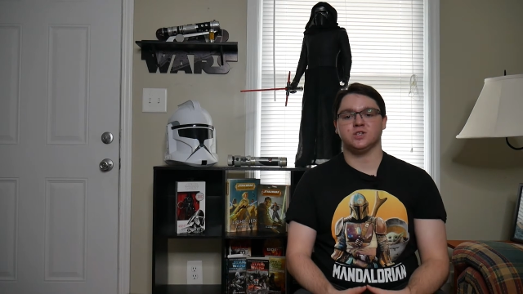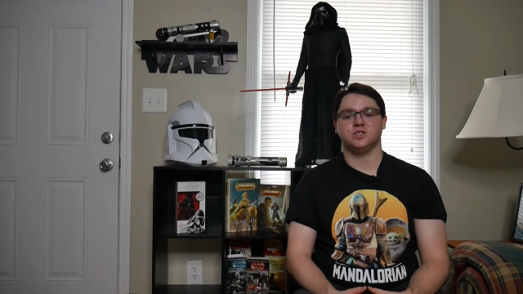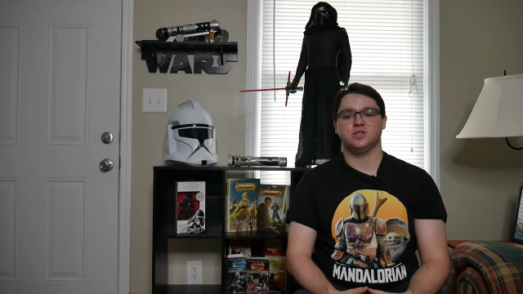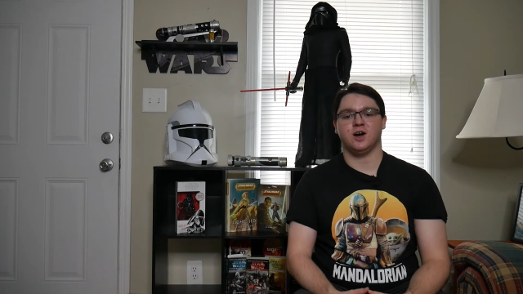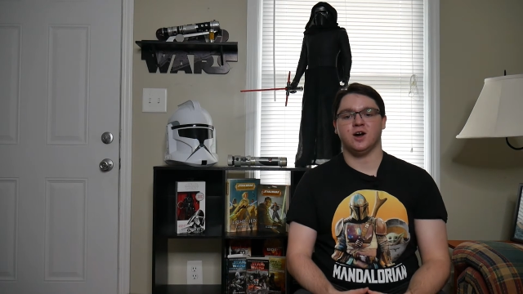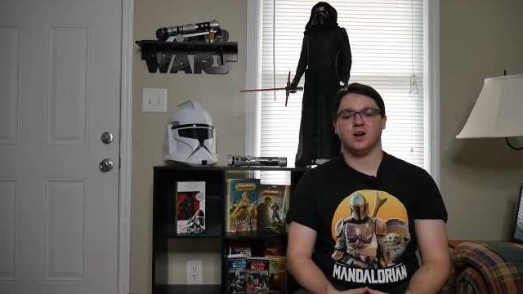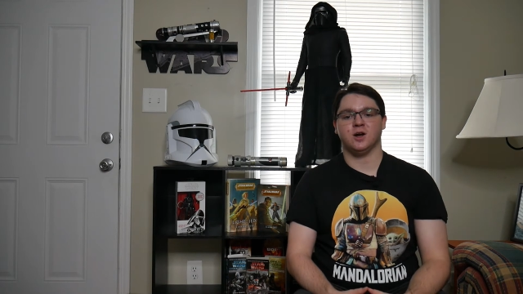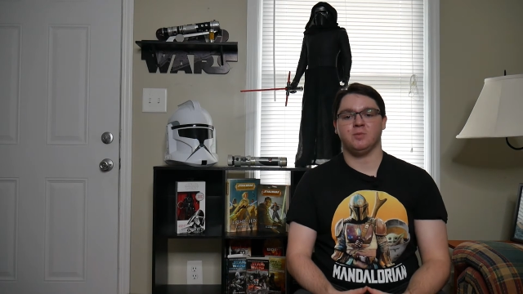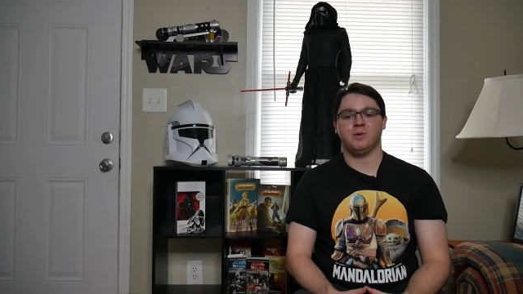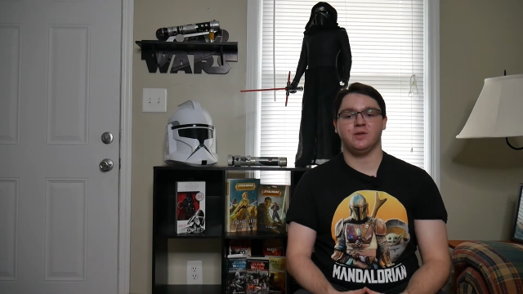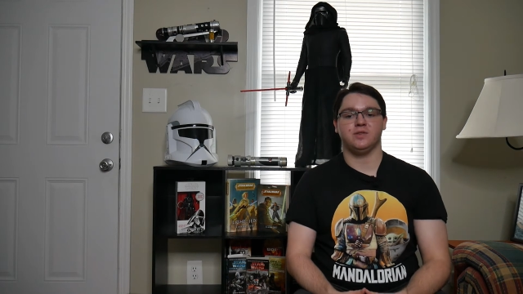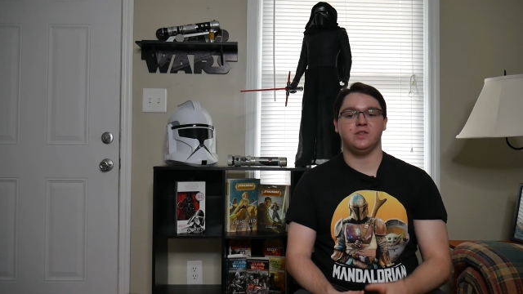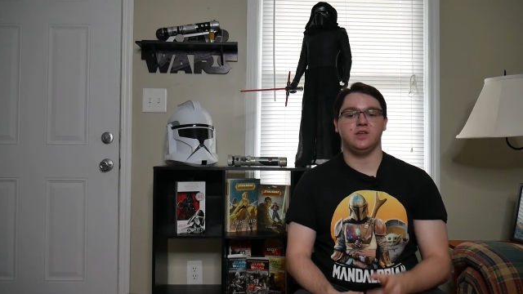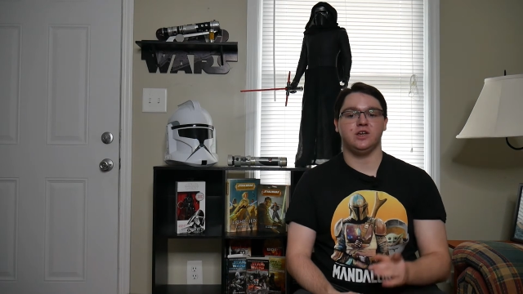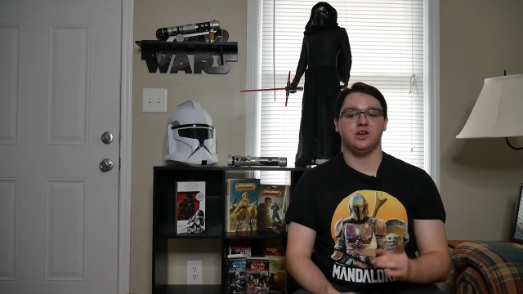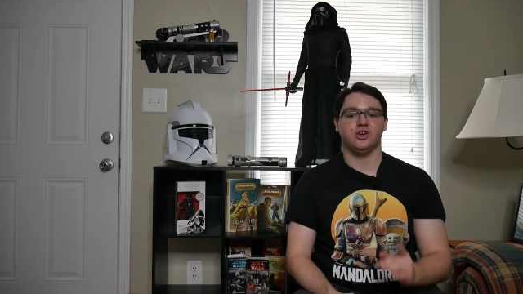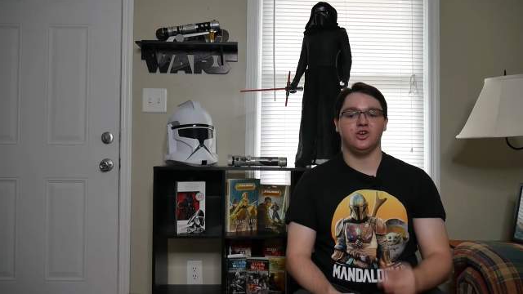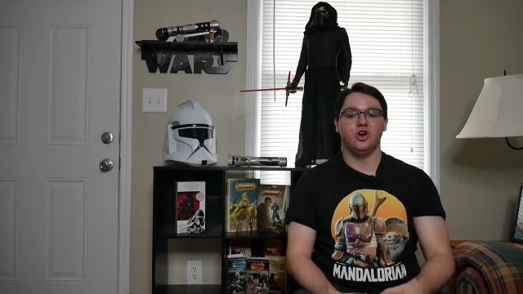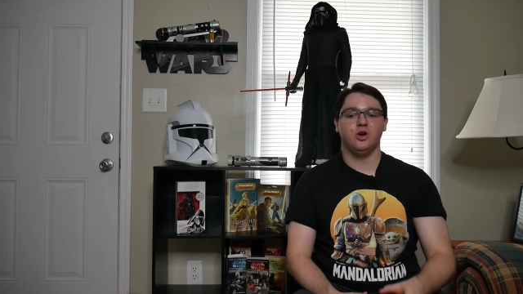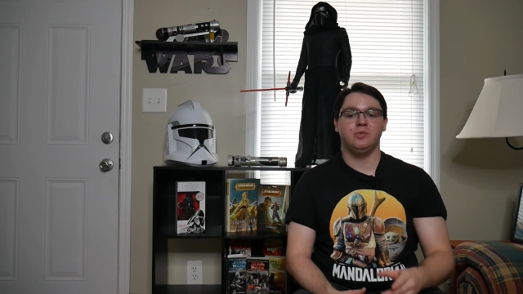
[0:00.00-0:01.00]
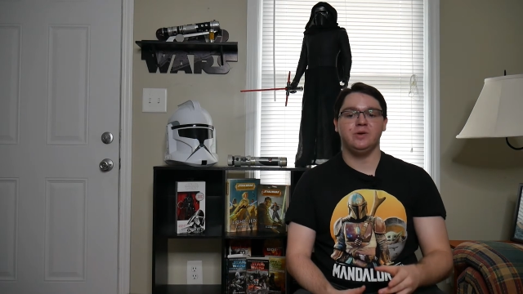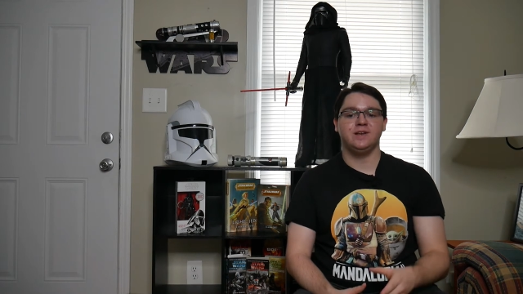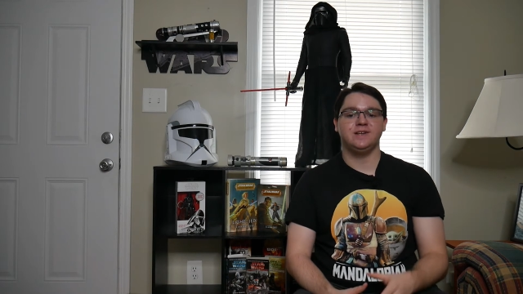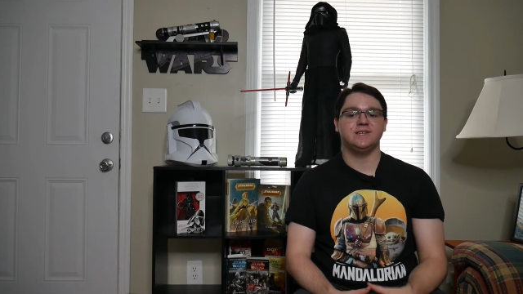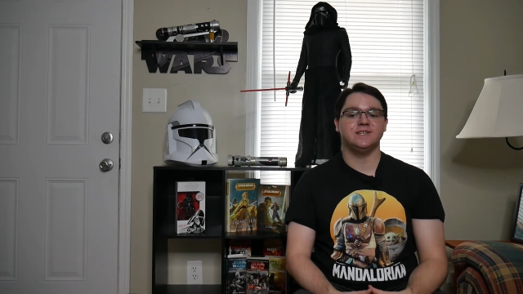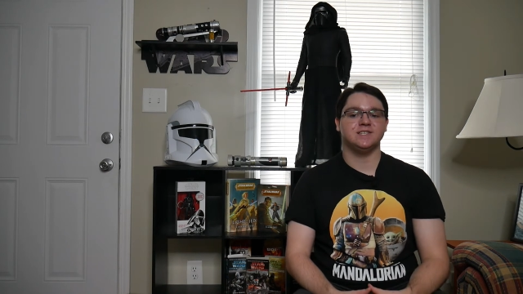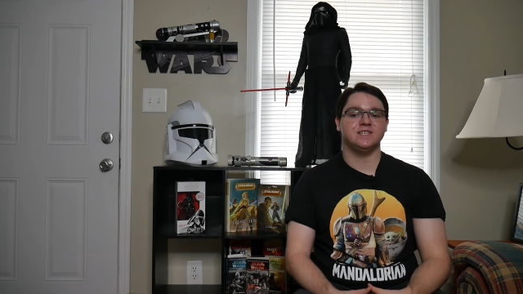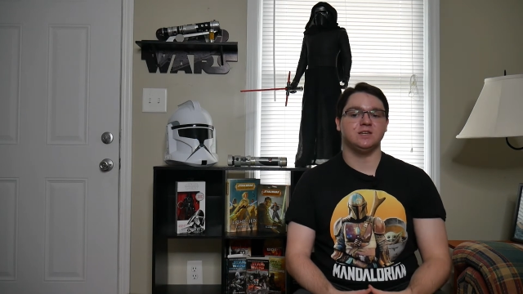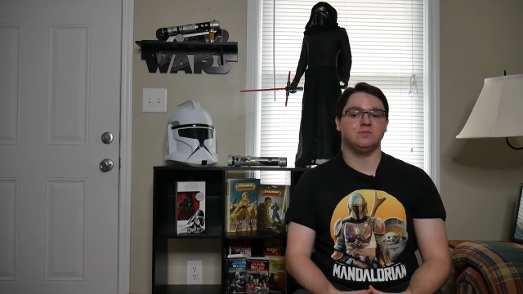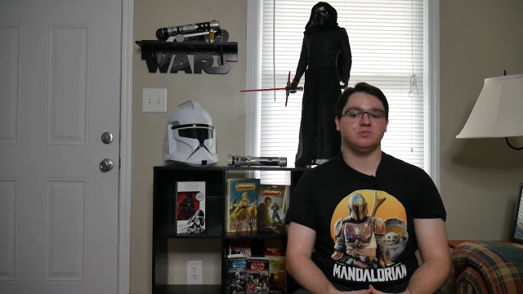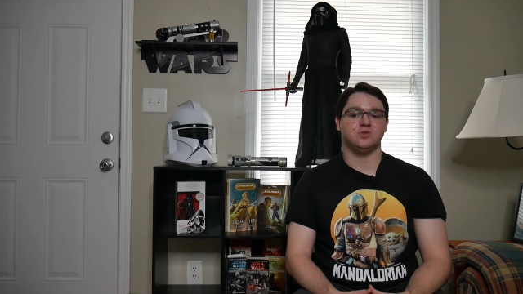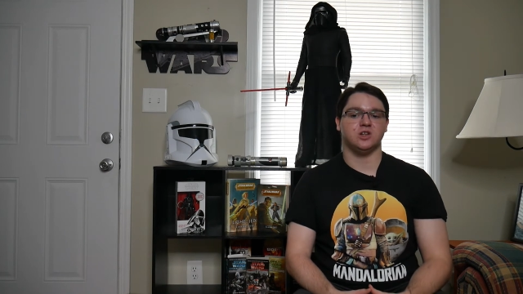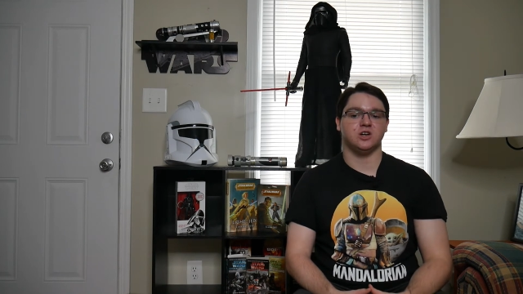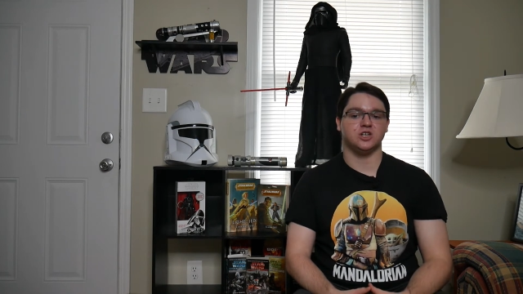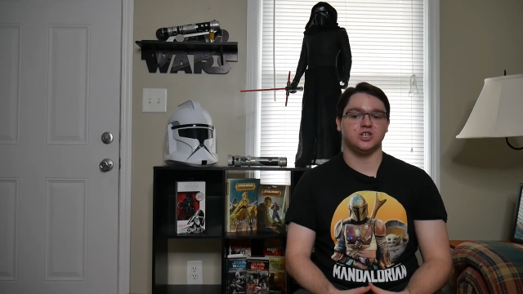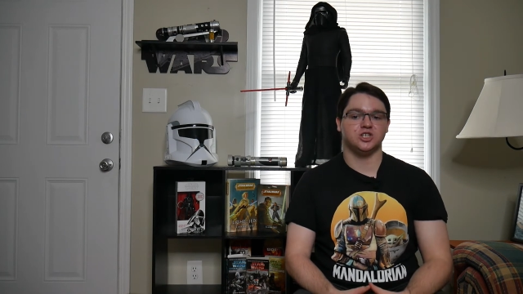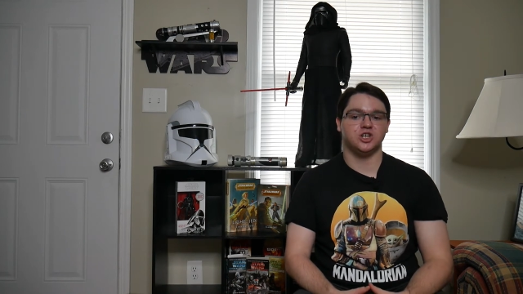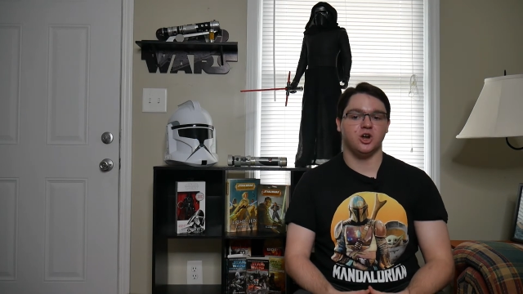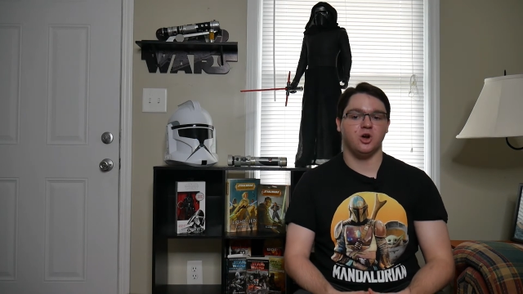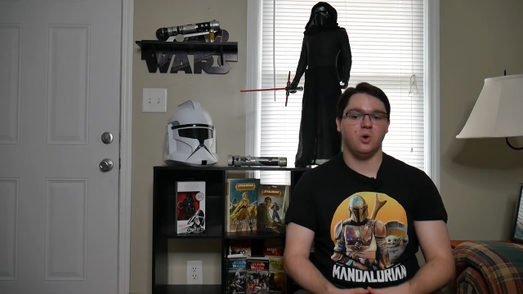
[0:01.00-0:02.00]
to talk about the Kenobi Disney
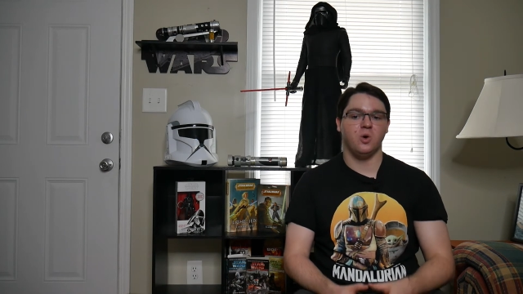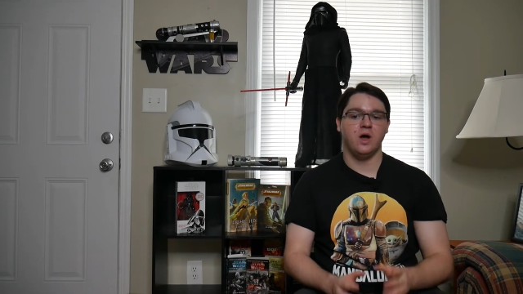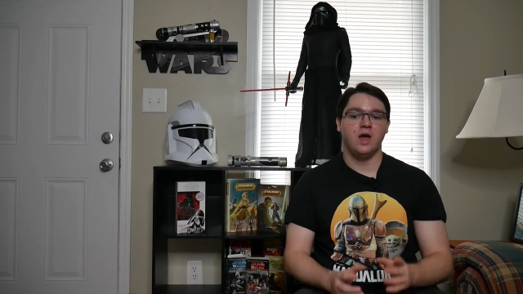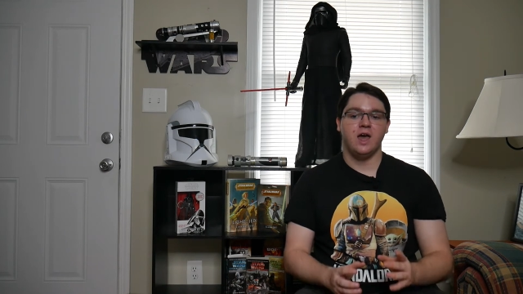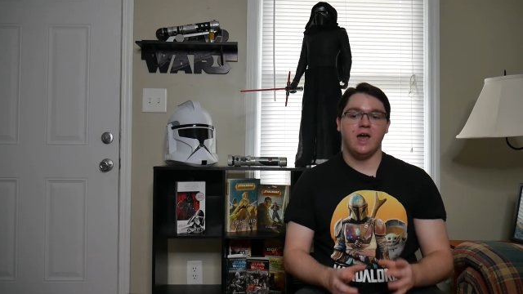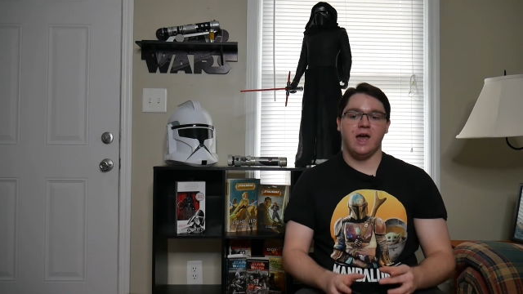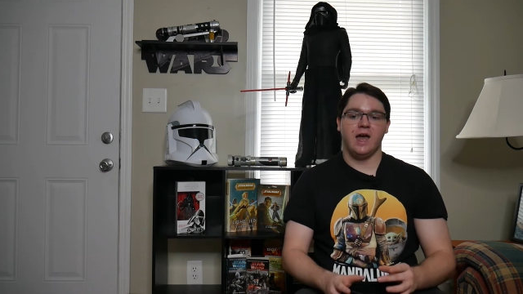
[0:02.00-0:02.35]
Plus show